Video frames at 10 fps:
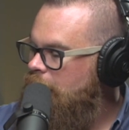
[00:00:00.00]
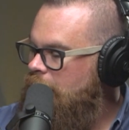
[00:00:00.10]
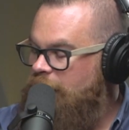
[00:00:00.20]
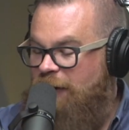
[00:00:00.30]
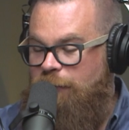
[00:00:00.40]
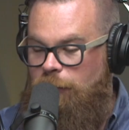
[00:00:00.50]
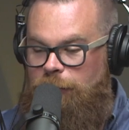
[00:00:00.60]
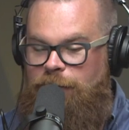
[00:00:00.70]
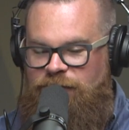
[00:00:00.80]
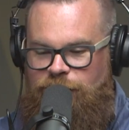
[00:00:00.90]
Our 5-year-old
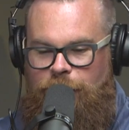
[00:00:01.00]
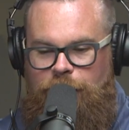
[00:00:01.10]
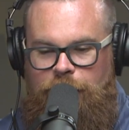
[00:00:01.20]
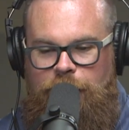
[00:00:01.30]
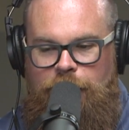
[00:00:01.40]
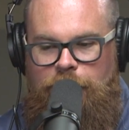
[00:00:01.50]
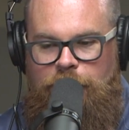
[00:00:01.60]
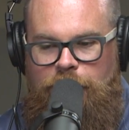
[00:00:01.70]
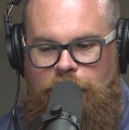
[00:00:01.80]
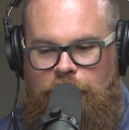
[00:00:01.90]
loves this one.
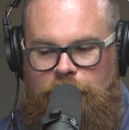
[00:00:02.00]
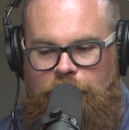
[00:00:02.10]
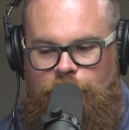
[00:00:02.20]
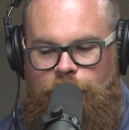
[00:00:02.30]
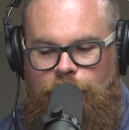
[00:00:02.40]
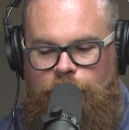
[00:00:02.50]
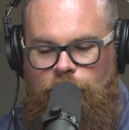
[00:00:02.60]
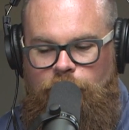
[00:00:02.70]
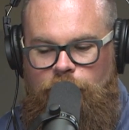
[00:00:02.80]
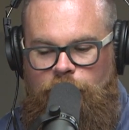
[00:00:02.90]

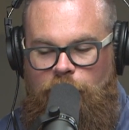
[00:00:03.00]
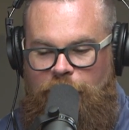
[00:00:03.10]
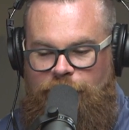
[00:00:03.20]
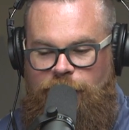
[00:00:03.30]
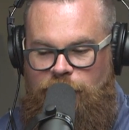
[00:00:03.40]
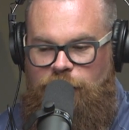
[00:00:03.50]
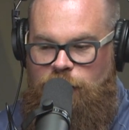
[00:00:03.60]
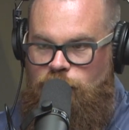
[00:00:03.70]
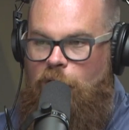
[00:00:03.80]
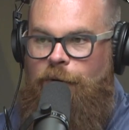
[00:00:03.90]

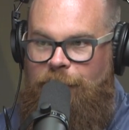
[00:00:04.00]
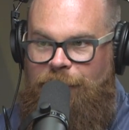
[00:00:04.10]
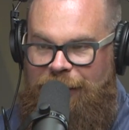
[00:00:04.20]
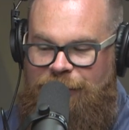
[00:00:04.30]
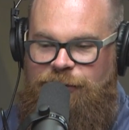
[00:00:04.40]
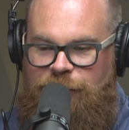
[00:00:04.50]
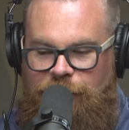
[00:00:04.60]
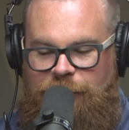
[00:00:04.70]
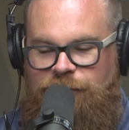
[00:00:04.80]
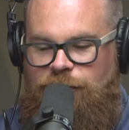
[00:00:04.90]
You know it, but I can just tell
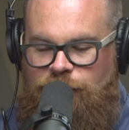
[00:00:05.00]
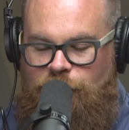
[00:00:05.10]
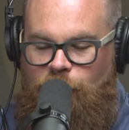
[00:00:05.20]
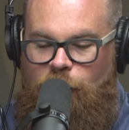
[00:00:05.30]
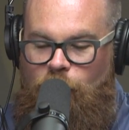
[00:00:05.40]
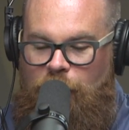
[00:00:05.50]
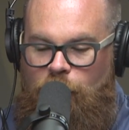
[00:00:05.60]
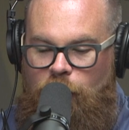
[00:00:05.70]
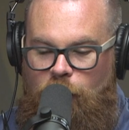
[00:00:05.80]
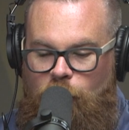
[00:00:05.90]
the listeners,
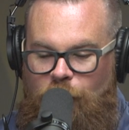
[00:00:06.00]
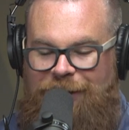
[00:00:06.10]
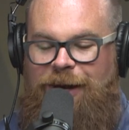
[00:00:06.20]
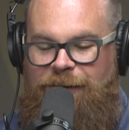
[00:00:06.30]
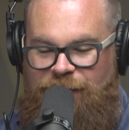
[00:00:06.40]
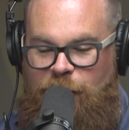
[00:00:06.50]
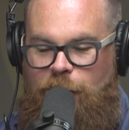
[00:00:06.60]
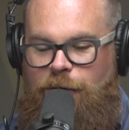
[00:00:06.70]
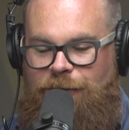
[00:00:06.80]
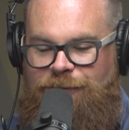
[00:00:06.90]
what kind of
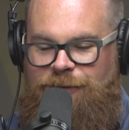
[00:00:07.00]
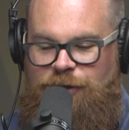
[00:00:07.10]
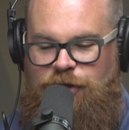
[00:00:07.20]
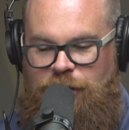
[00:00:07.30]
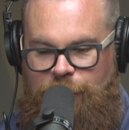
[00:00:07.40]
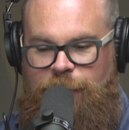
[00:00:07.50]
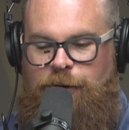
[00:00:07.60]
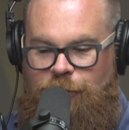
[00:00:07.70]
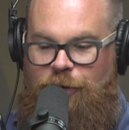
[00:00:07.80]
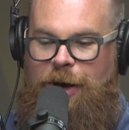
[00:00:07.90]
car does a sheep
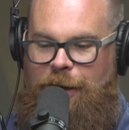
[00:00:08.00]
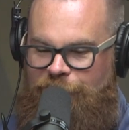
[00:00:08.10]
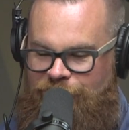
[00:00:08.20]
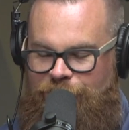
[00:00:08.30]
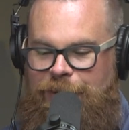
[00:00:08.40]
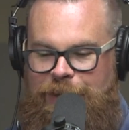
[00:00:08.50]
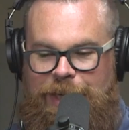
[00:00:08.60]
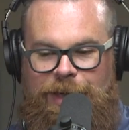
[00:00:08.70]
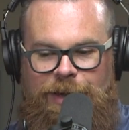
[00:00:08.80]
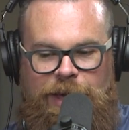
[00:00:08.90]
drive?
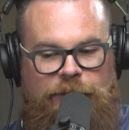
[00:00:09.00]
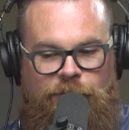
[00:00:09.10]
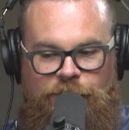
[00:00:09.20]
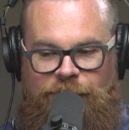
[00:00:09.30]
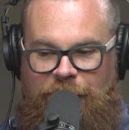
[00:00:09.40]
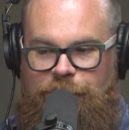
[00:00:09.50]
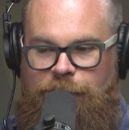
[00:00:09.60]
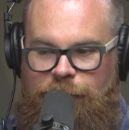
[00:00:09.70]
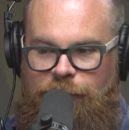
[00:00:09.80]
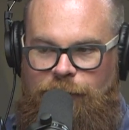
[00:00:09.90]
And of course the
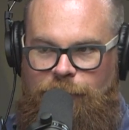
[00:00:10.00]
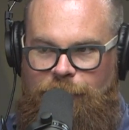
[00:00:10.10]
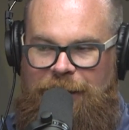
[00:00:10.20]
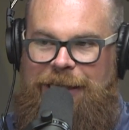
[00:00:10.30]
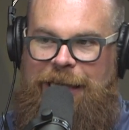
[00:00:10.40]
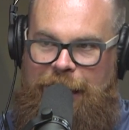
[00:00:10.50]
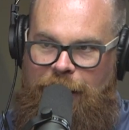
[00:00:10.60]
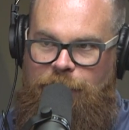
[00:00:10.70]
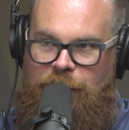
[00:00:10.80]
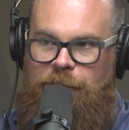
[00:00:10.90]
answer is a
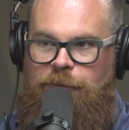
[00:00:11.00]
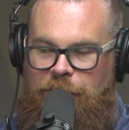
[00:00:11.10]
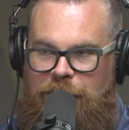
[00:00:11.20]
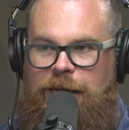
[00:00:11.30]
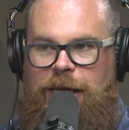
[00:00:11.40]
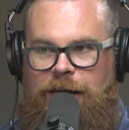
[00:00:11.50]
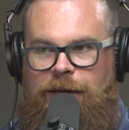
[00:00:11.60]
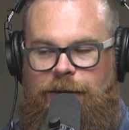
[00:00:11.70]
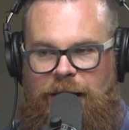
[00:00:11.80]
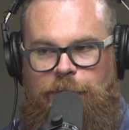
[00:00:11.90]
Lamborghini.
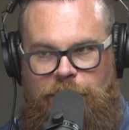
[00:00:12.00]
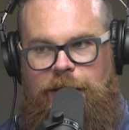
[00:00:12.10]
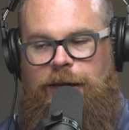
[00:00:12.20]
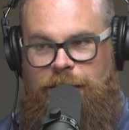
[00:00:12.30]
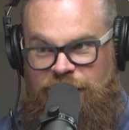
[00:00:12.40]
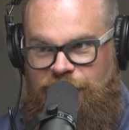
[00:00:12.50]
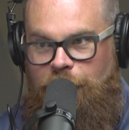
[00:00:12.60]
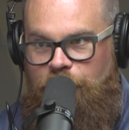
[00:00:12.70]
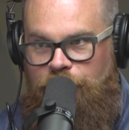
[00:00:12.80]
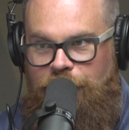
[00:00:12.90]
So